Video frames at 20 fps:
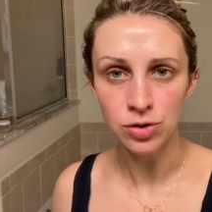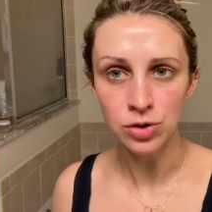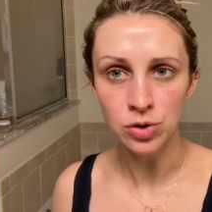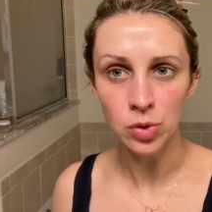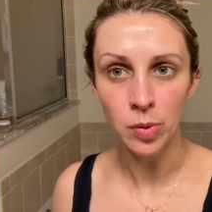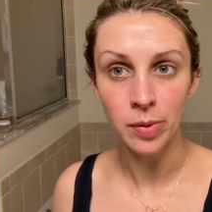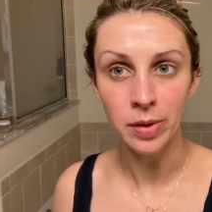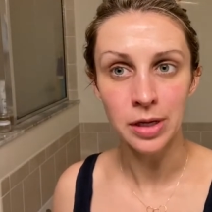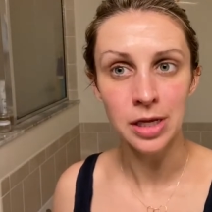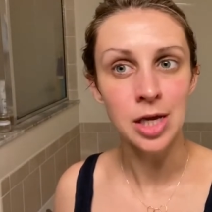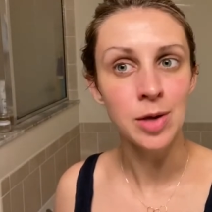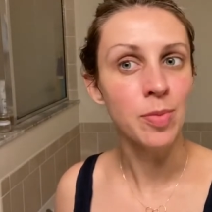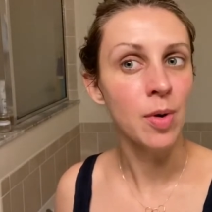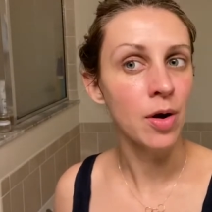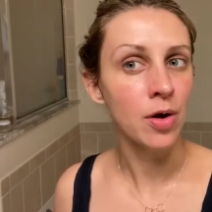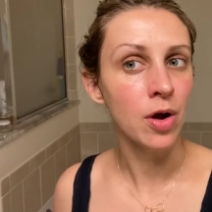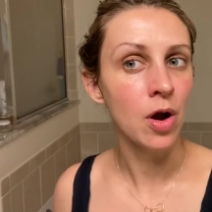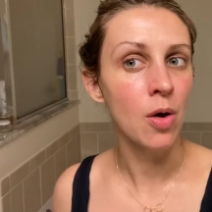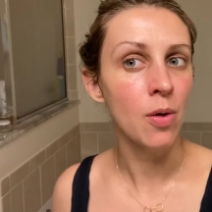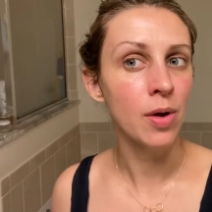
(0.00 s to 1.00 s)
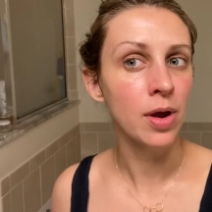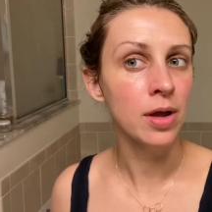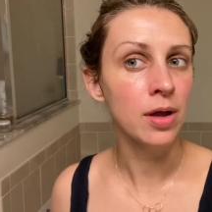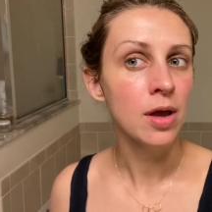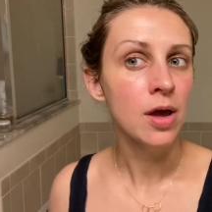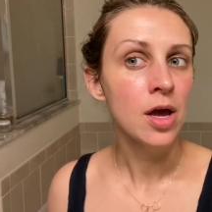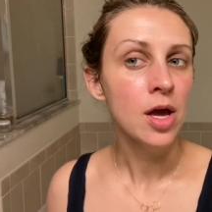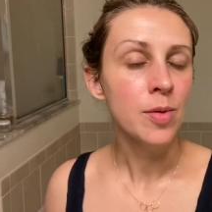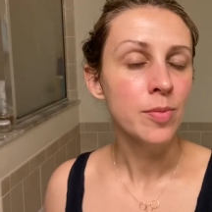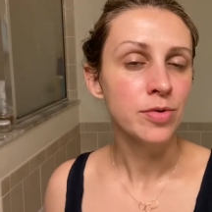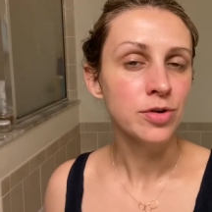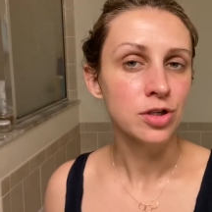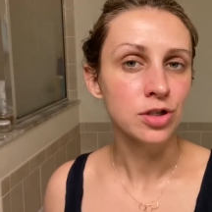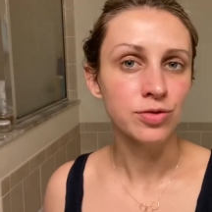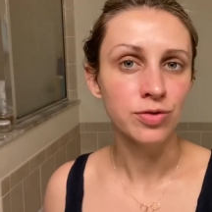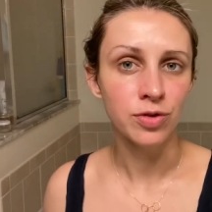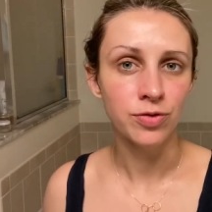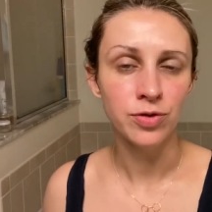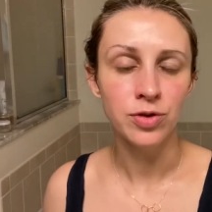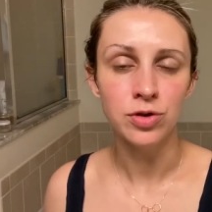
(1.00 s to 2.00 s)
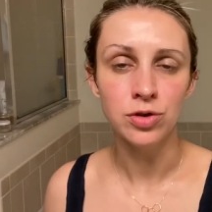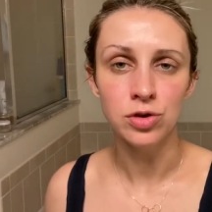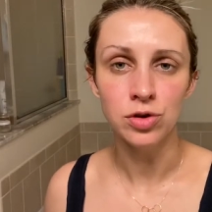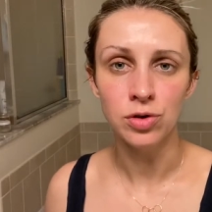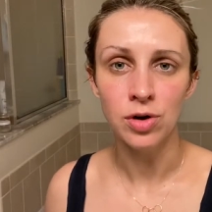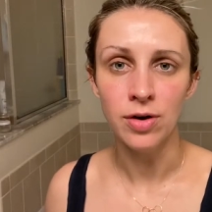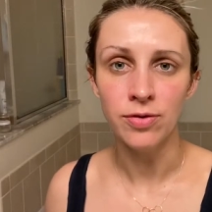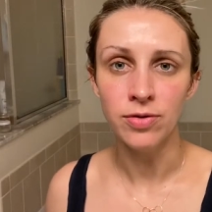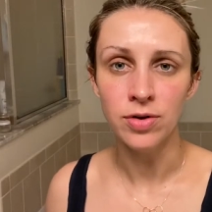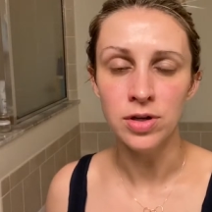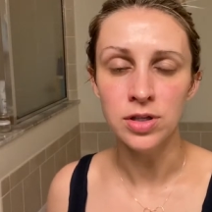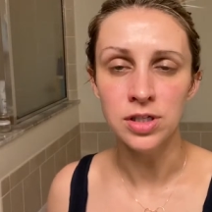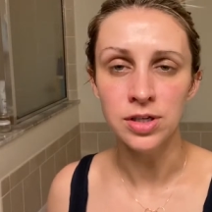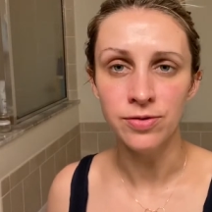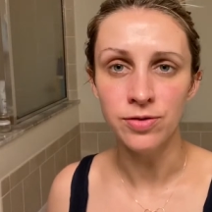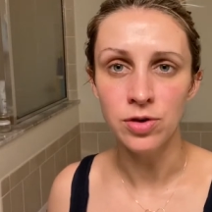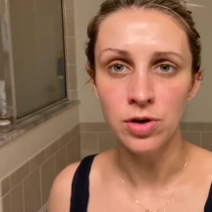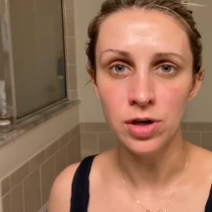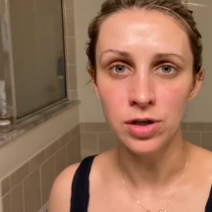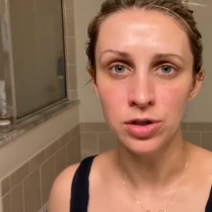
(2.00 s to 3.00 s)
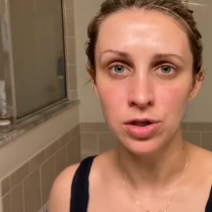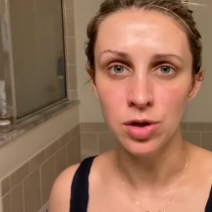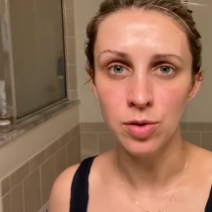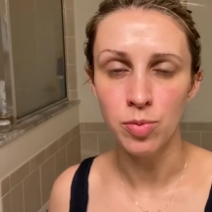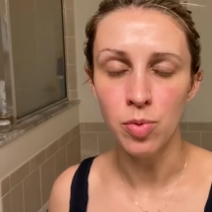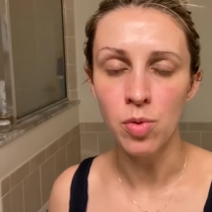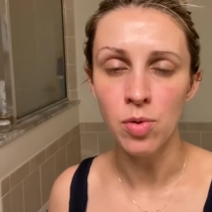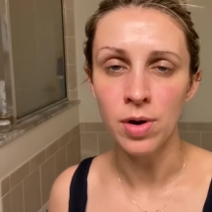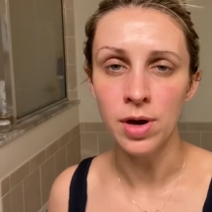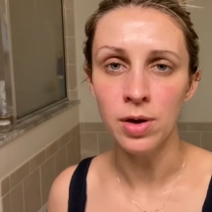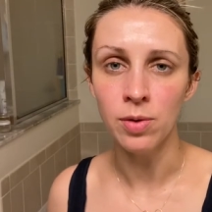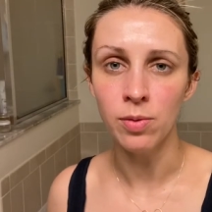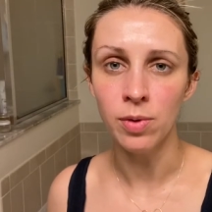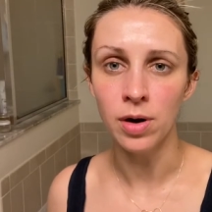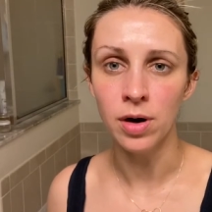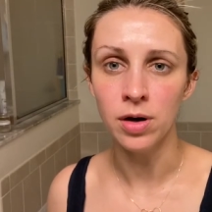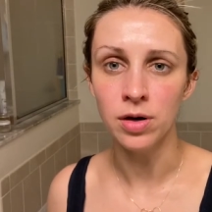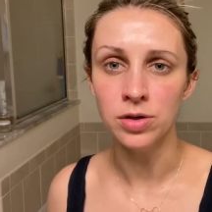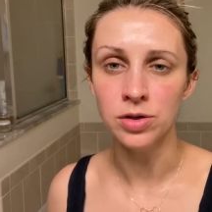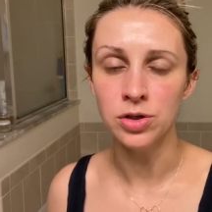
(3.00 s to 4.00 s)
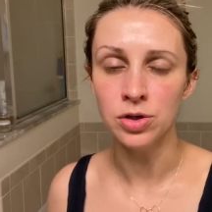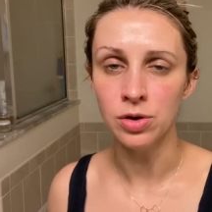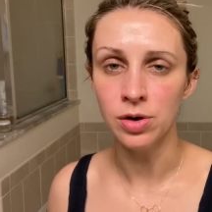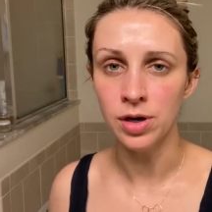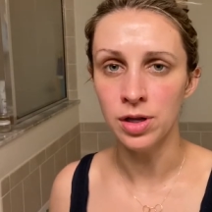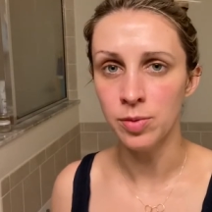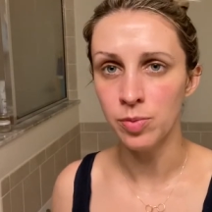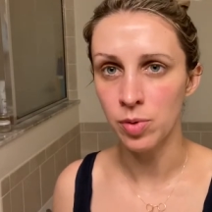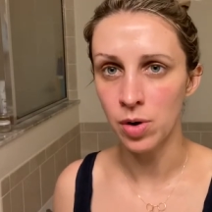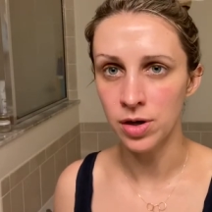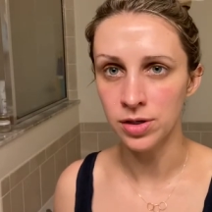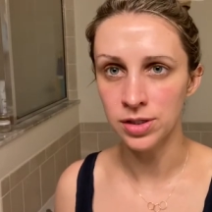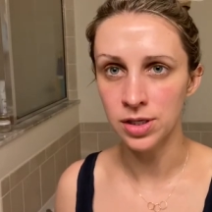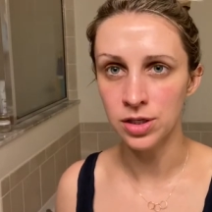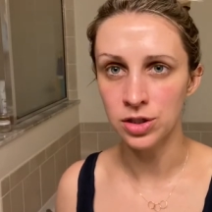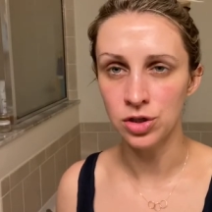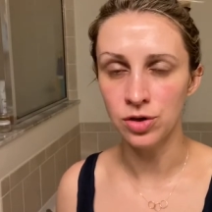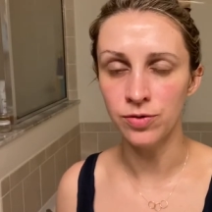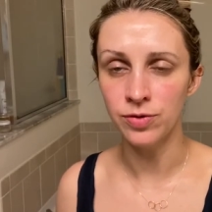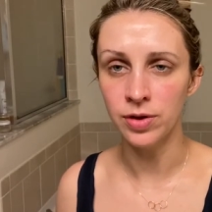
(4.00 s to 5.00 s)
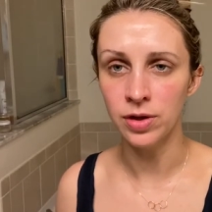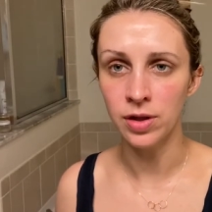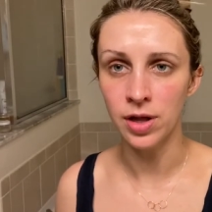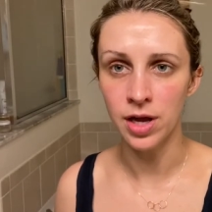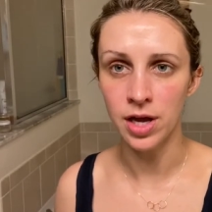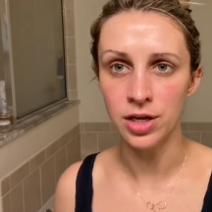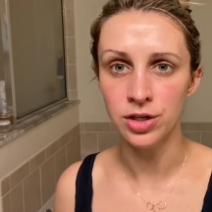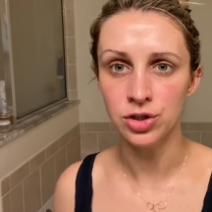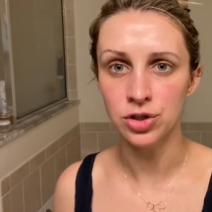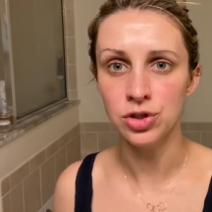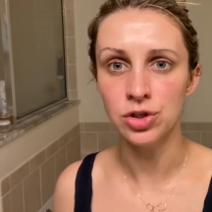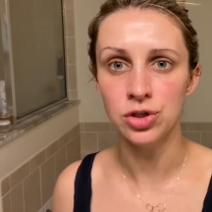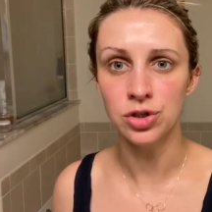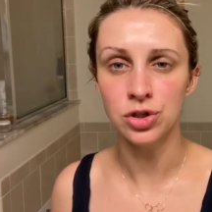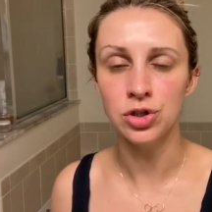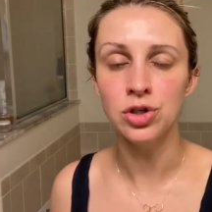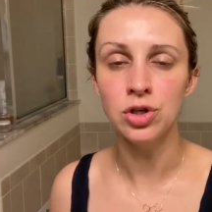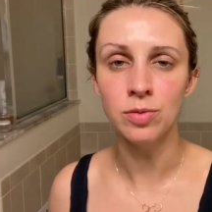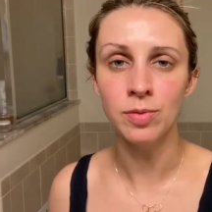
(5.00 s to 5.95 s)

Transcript: So I'm gonna keep on going, but just for future reference, if you get to the point where during the process you feel like it's just too